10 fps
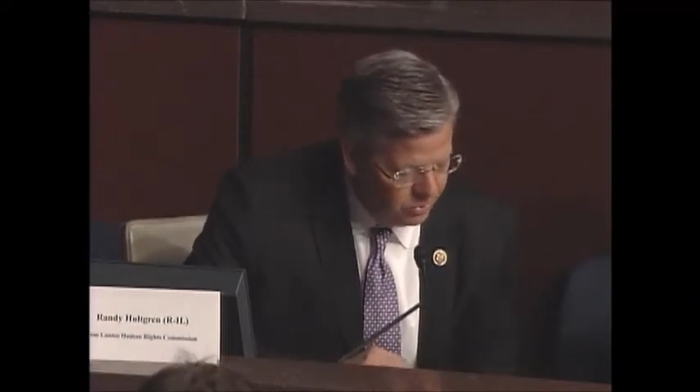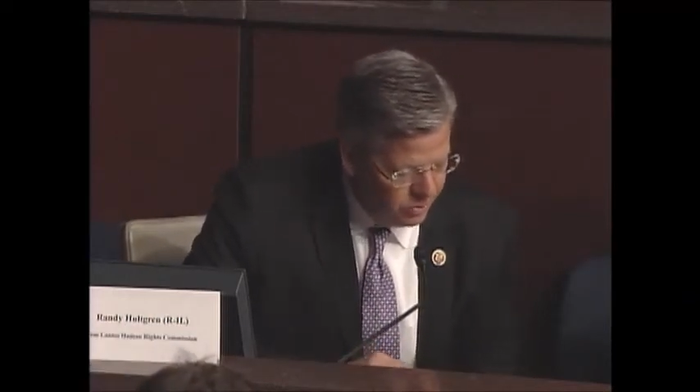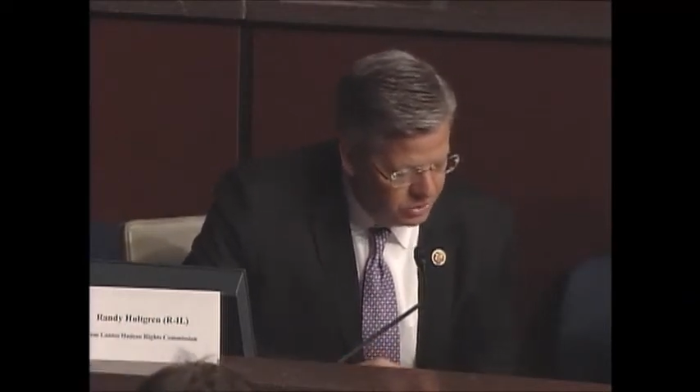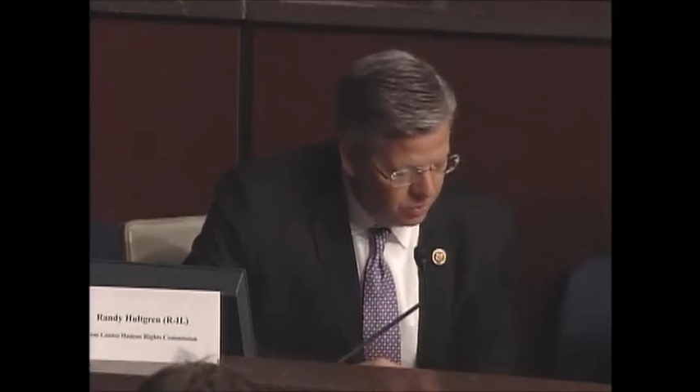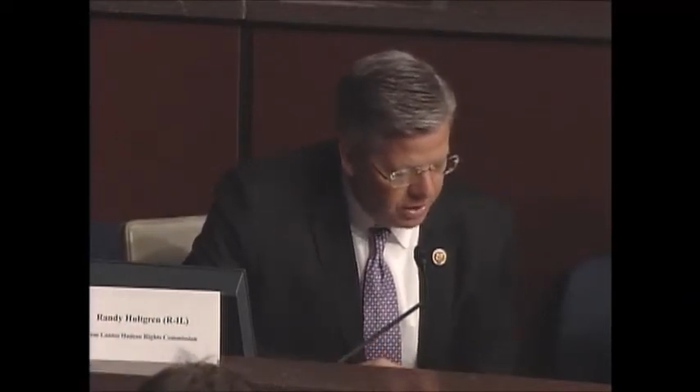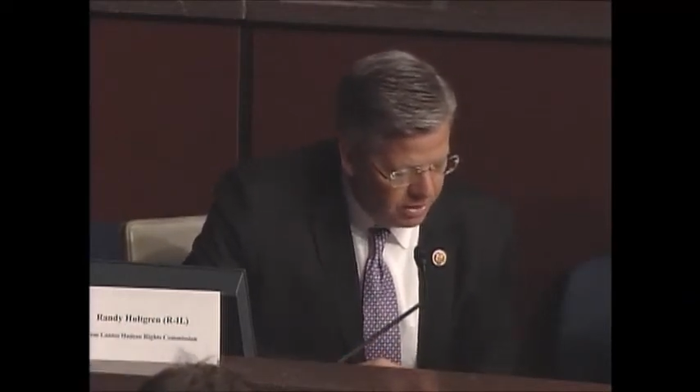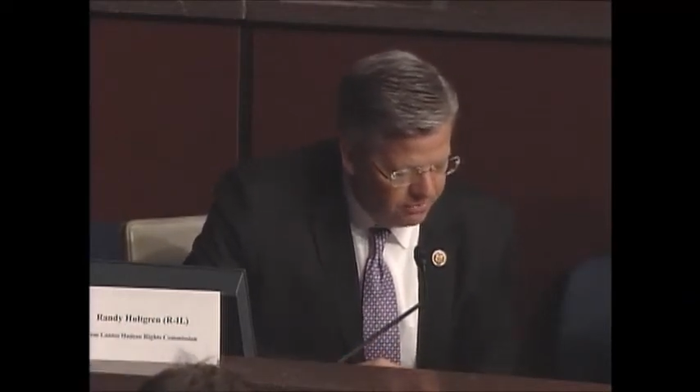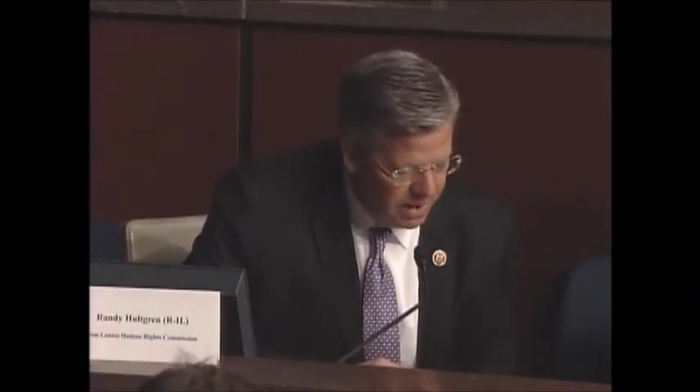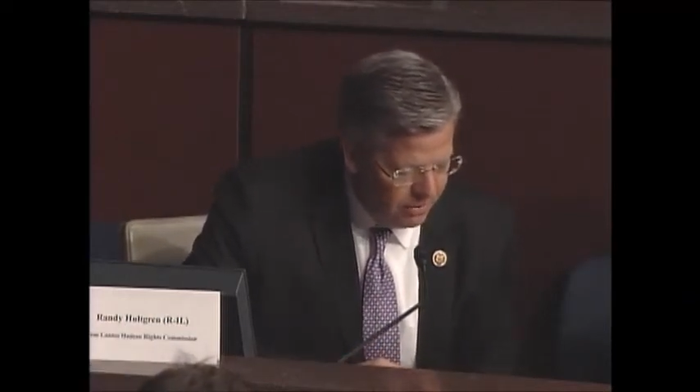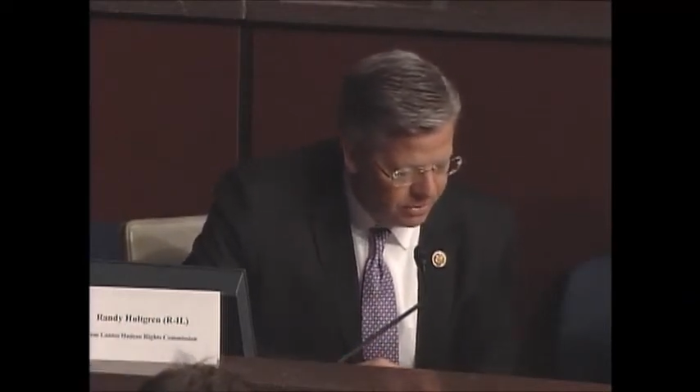was one of the
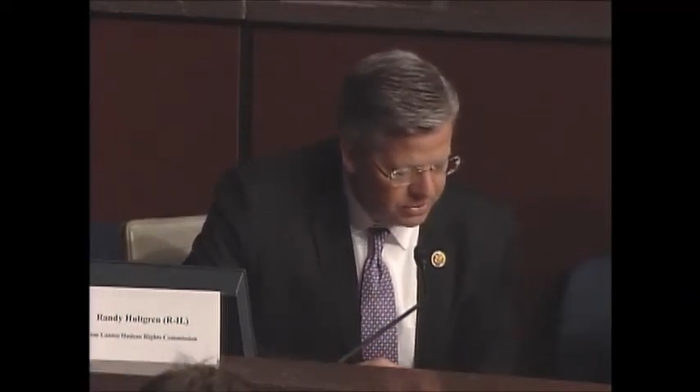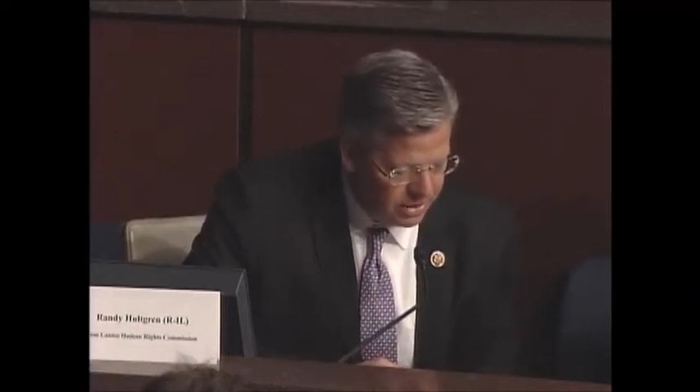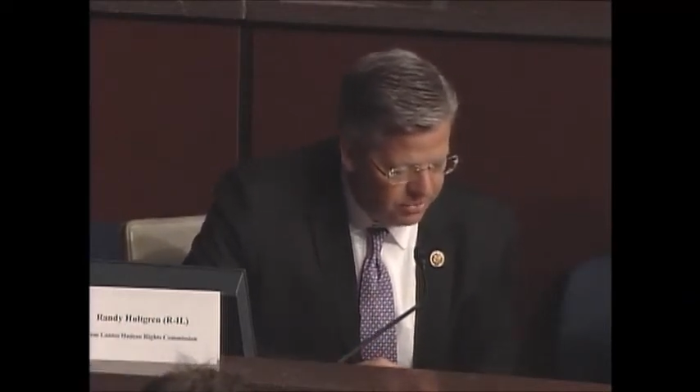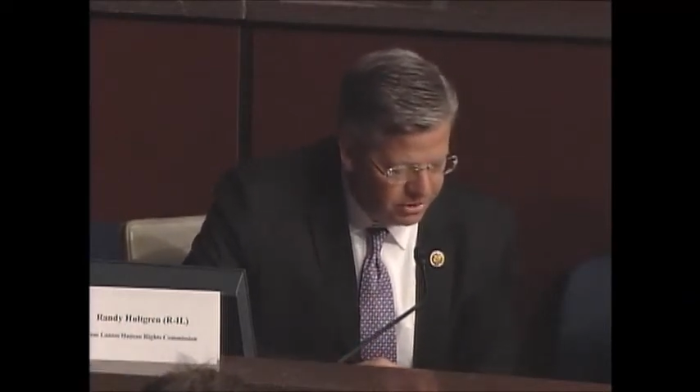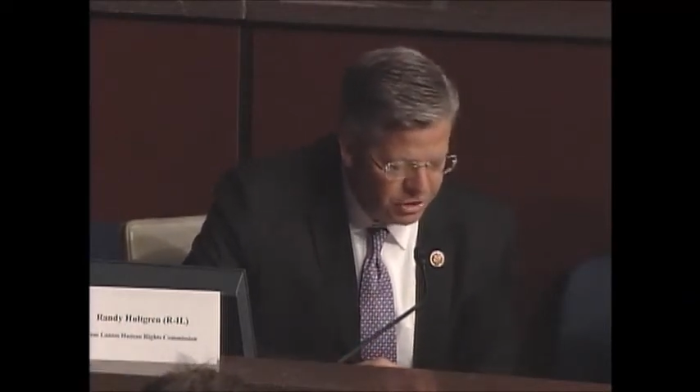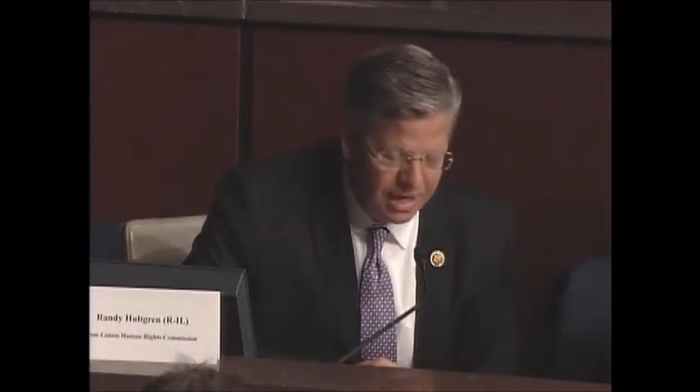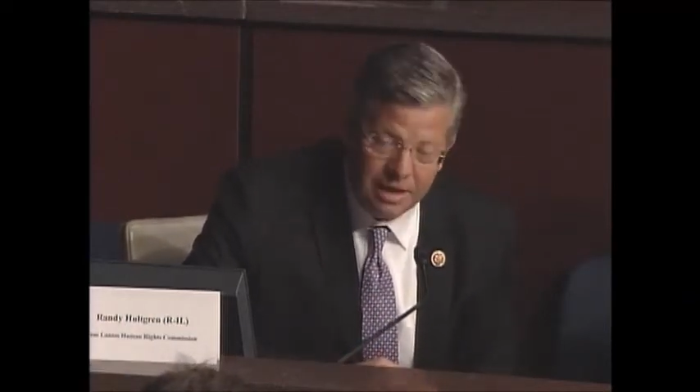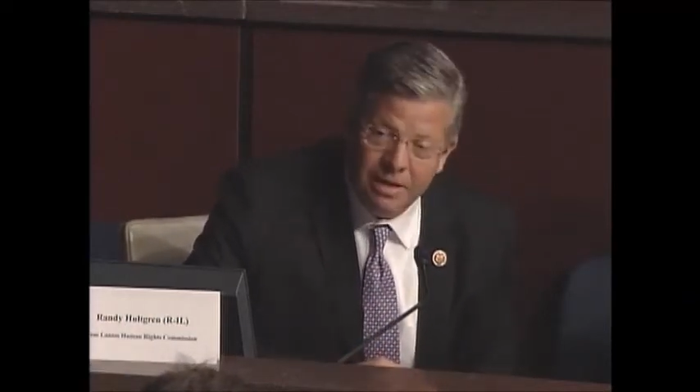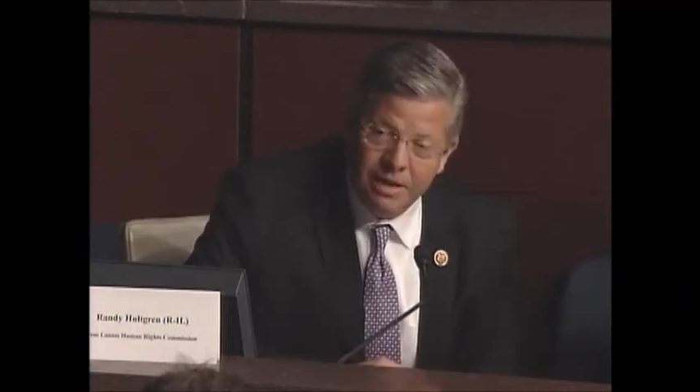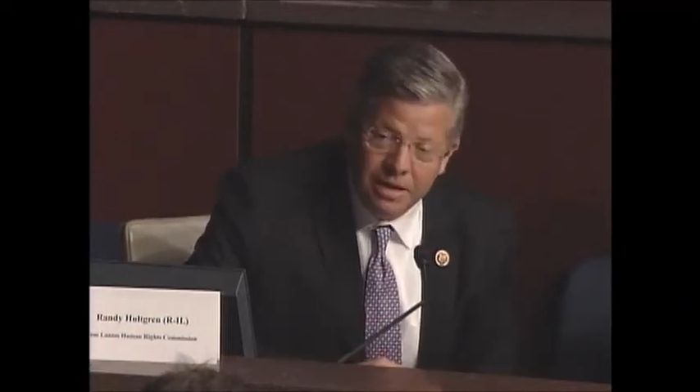founders of the
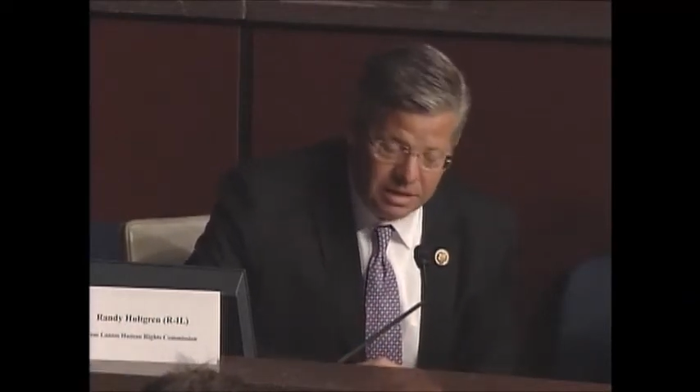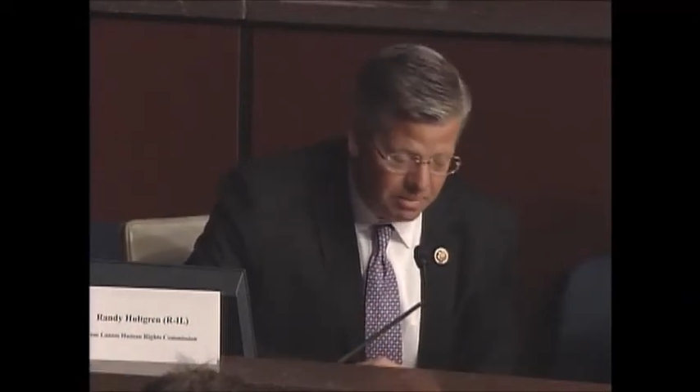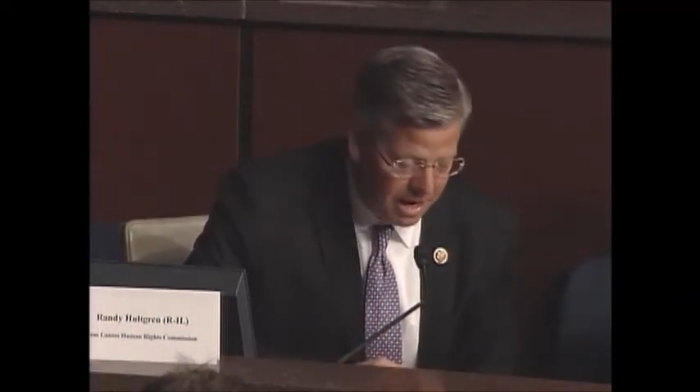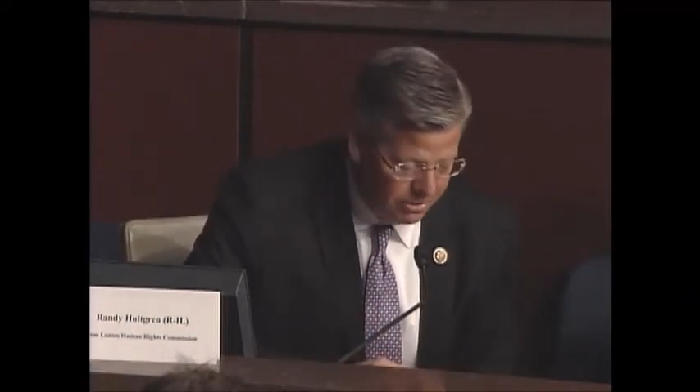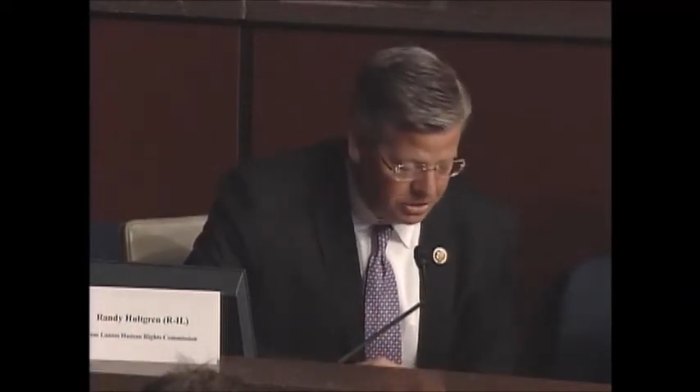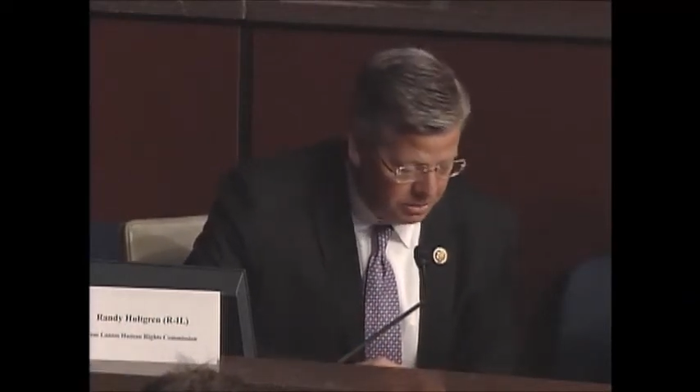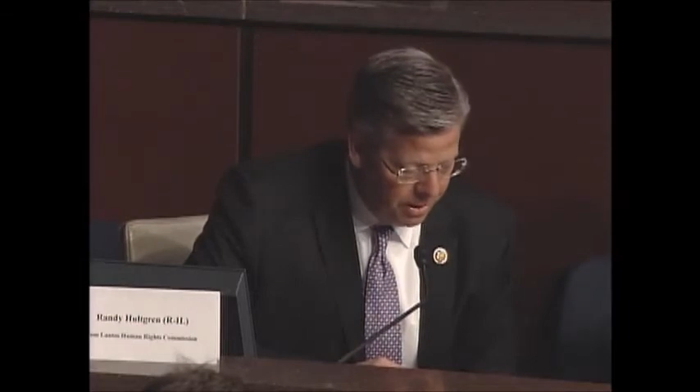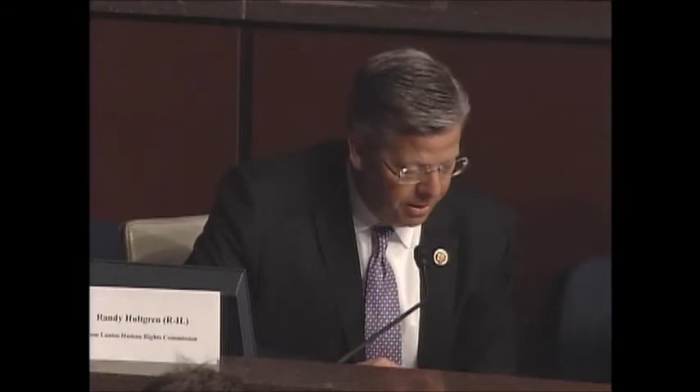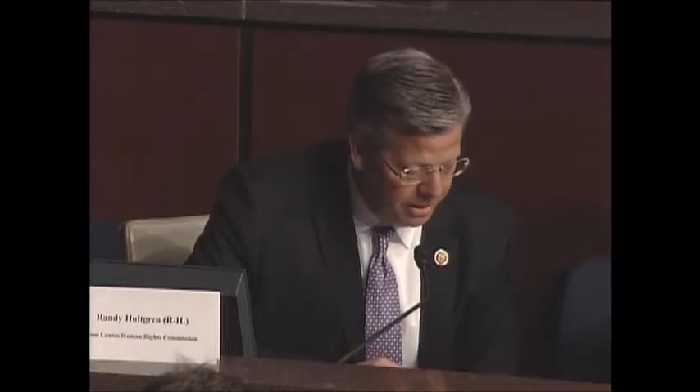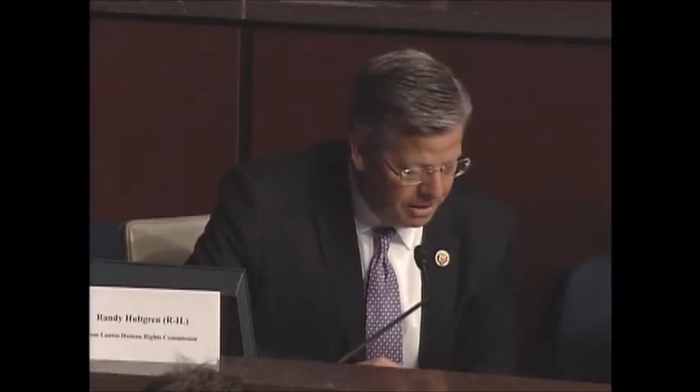China Democracy
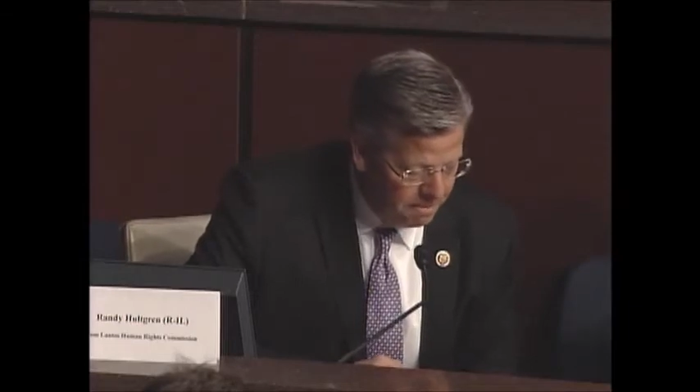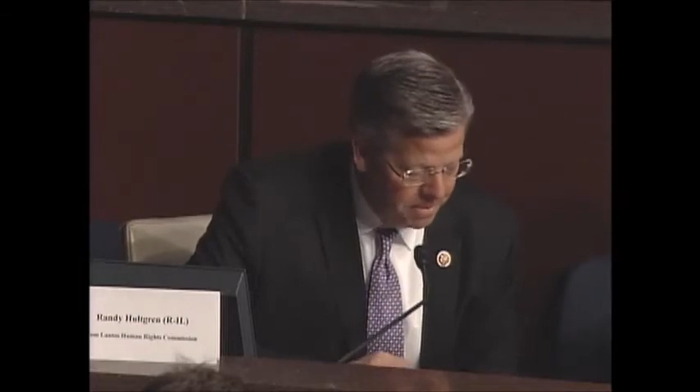Party.